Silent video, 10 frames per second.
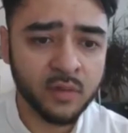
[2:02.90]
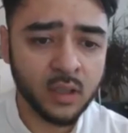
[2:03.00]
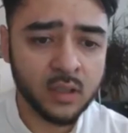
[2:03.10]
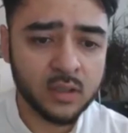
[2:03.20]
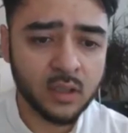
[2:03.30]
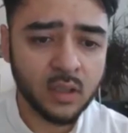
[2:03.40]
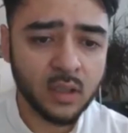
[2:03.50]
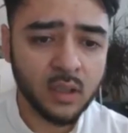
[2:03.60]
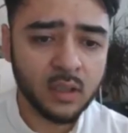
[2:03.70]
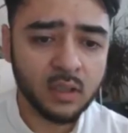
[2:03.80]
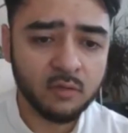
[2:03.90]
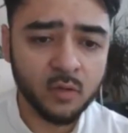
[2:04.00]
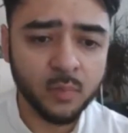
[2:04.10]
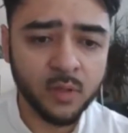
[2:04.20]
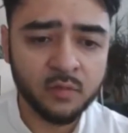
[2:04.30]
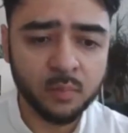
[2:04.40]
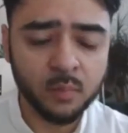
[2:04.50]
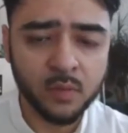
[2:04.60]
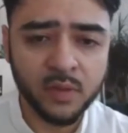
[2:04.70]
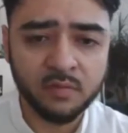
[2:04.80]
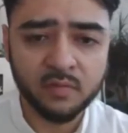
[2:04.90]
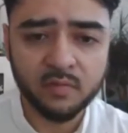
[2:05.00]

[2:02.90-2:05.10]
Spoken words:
first, give you a bit of a brief